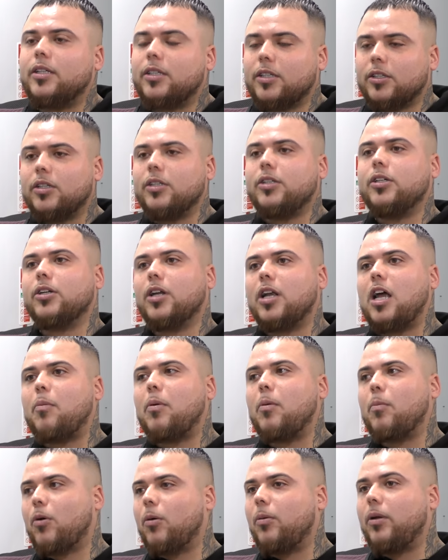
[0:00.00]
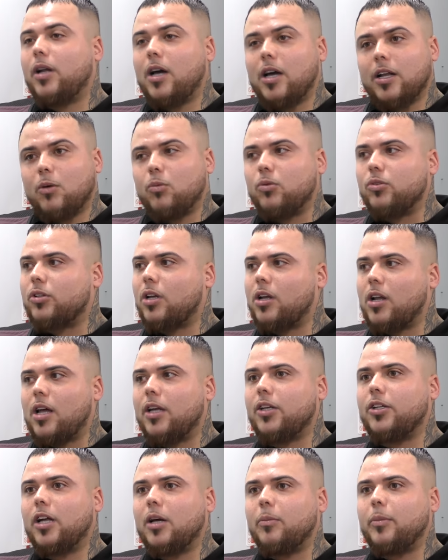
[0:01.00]
This is this is gonna happen properly. Like and I was
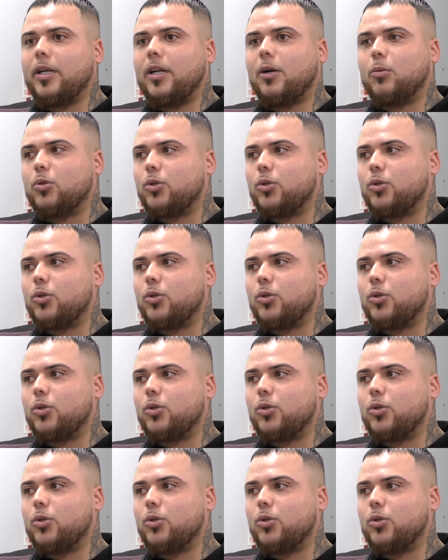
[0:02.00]
like, you know what I mean?